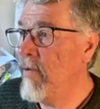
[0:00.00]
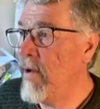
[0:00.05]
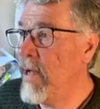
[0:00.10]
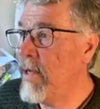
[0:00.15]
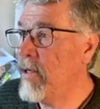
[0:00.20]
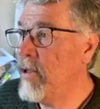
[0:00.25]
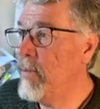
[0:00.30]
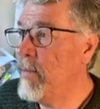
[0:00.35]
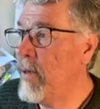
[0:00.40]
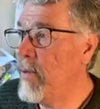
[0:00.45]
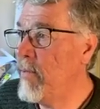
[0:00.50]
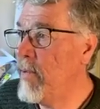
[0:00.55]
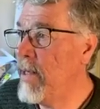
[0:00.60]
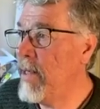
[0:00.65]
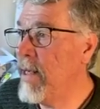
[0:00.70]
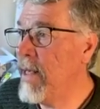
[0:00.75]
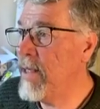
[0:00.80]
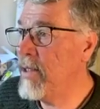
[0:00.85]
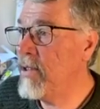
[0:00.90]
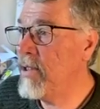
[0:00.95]
If I could but
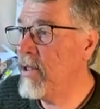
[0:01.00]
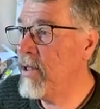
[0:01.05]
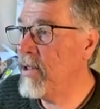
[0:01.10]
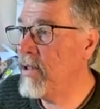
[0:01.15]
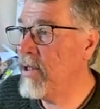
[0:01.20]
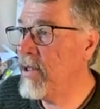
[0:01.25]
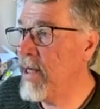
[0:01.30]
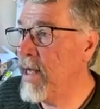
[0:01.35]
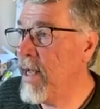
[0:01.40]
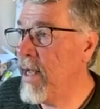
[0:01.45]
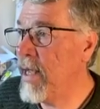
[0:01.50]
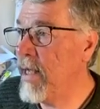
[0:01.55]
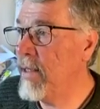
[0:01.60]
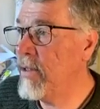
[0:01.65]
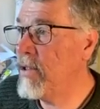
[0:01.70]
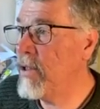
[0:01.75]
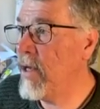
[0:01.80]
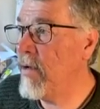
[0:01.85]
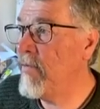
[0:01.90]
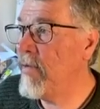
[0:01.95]
realize this
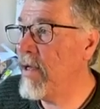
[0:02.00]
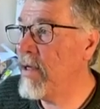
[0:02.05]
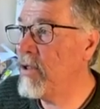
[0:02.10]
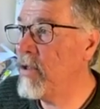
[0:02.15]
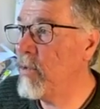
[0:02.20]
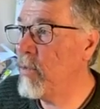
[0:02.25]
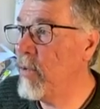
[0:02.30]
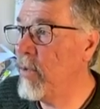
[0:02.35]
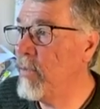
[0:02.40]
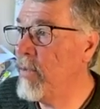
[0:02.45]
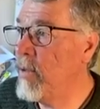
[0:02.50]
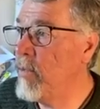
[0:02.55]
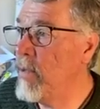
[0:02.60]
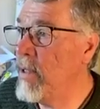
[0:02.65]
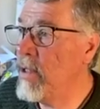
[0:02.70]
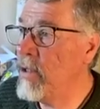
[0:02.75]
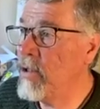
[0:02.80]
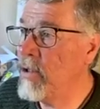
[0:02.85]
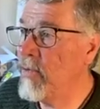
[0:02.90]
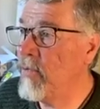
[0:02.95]
today, salvation would be
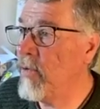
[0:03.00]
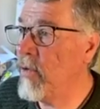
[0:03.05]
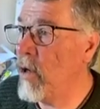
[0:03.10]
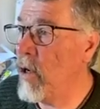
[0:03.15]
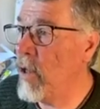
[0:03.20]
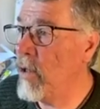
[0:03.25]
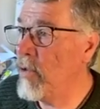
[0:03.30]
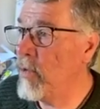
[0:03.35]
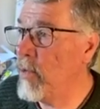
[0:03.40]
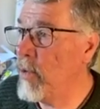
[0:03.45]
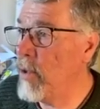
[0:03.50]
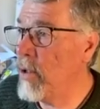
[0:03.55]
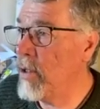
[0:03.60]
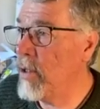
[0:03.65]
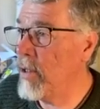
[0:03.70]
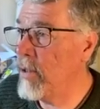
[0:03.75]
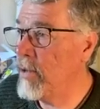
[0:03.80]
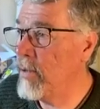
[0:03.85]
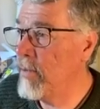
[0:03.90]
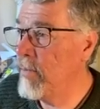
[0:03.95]
reached for all the
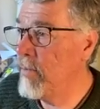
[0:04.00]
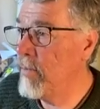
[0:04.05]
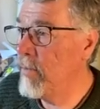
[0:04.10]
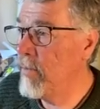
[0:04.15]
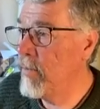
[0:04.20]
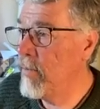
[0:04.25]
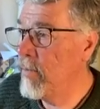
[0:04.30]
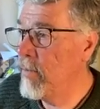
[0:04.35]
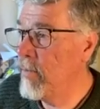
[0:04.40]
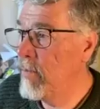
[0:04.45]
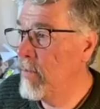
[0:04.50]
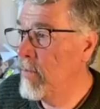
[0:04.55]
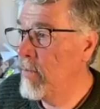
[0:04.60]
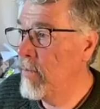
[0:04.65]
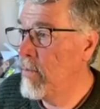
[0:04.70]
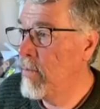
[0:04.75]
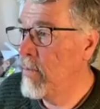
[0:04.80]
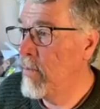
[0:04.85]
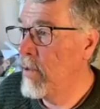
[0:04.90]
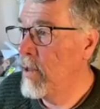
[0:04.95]
world.
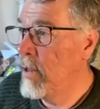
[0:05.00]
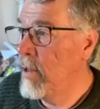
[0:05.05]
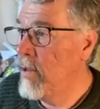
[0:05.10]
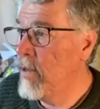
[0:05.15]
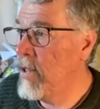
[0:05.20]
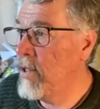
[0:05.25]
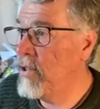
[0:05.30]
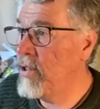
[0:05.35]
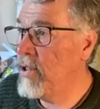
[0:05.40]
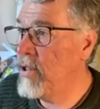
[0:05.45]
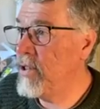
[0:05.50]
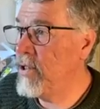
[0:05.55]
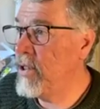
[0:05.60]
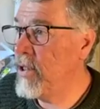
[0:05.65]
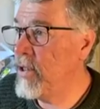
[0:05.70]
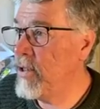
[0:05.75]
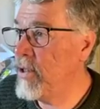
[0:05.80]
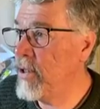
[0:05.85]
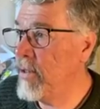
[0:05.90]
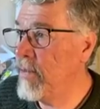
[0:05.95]
This
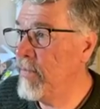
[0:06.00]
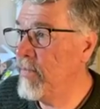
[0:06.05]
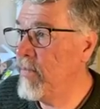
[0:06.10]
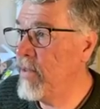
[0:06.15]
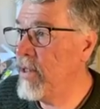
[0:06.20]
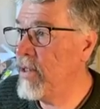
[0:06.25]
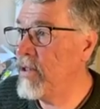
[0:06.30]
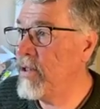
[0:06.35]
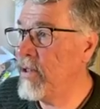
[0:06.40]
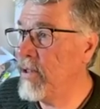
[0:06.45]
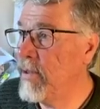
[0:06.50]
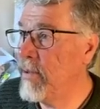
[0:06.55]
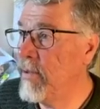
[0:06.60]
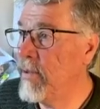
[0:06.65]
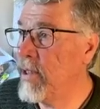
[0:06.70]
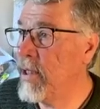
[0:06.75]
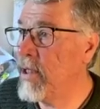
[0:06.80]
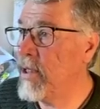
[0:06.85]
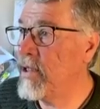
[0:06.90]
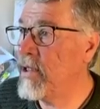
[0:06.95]
decision,
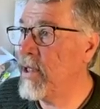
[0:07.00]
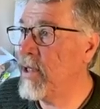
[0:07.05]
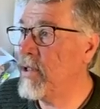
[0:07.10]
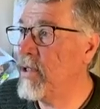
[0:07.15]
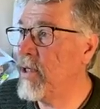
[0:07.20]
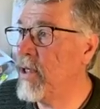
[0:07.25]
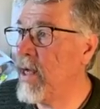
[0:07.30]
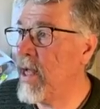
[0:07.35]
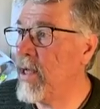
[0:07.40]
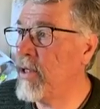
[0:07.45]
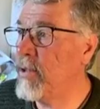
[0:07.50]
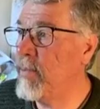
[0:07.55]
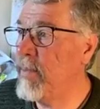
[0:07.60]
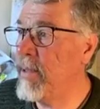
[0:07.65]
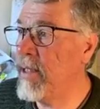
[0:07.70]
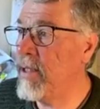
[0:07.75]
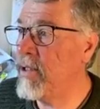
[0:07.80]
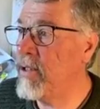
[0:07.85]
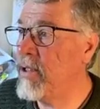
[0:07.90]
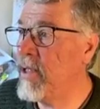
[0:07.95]
the decision not to
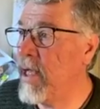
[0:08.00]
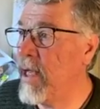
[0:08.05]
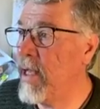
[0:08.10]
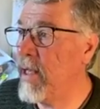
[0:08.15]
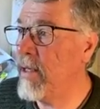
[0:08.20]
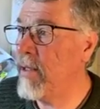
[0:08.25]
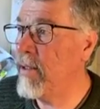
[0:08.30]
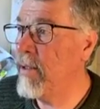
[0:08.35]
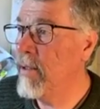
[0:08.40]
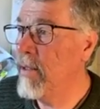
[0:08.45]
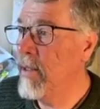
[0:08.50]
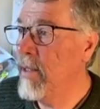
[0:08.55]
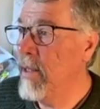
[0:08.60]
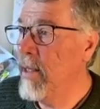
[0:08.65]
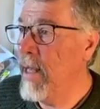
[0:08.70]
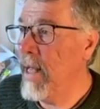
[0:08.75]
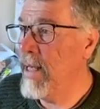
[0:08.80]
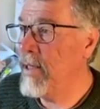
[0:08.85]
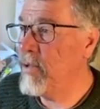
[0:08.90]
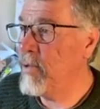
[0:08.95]
be insane
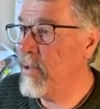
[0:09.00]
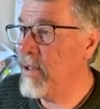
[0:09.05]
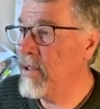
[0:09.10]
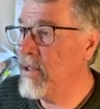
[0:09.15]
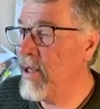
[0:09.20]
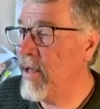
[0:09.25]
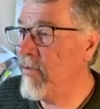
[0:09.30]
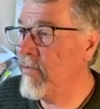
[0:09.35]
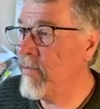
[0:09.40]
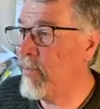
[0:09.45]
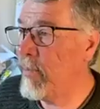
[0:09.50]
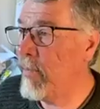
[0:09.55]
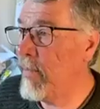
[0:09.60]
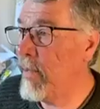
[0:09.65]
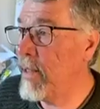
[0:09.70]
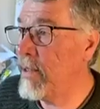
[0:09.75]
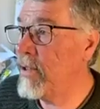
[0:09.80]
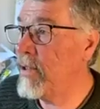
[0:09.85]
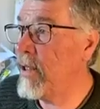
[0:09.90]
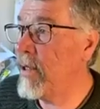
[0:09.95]
and to accept
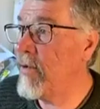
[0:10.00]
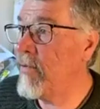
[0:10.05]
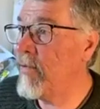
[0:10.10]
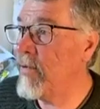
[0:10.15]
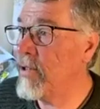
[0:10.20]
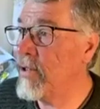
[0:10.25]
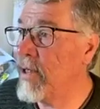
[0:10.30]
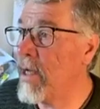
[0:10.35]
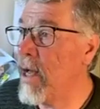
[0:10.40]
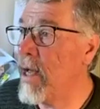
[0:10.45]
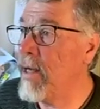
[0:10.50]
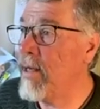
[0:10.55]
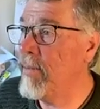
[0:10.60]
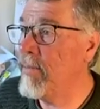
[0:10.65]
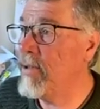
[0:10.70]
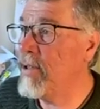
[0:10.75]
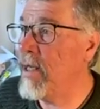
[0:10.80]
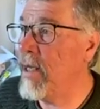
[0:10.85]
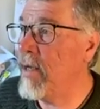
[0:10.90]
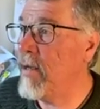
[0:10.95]
myself as God
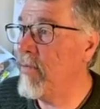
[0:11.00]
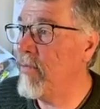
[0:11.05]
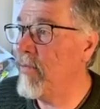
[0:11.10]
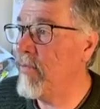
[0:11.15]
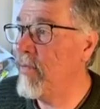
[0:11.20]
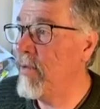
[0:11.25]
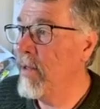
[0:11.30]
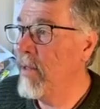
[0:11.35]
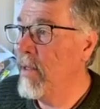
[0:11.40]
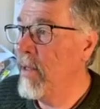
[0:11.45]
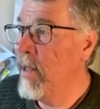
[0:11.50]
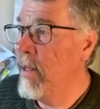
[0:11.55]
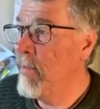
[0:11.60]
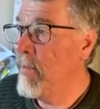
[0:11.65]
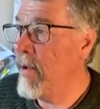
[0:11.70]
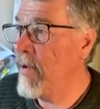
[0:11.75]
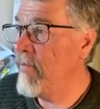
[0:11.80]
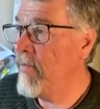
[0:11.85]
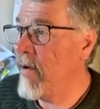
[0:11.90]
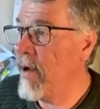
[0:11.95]
himself,
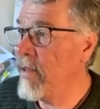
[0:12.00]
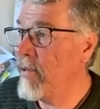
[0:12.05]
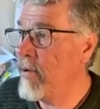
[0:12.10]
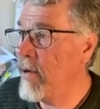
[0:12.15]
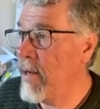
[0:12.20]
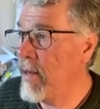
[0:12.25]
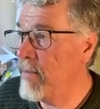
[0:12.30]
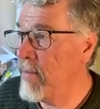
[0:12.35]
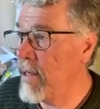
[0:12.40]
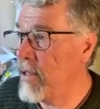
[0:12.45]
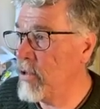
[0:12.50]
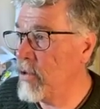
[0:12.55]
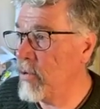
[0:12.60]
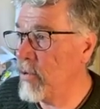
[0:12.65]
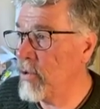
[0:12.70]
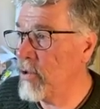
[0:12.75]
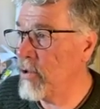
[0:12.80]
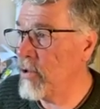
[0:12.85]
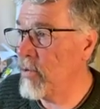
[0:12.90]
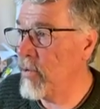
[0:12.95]
my Father and my
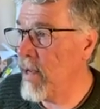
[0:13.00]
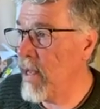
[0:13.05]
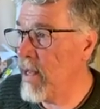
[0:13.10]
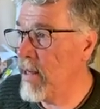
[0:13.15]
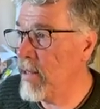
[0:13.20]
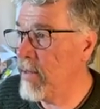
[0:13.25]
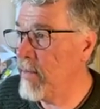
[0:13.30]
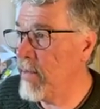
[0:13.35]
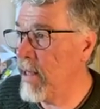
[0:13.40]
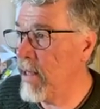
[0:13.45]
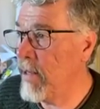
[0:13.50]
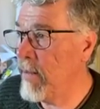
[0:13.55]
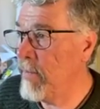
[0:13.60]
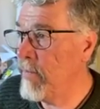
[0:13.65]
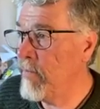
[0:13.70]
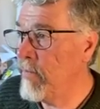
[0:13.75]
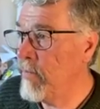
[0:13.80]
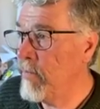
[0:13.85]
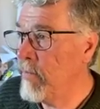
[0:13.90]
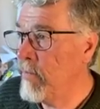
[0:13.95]
source created me.
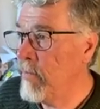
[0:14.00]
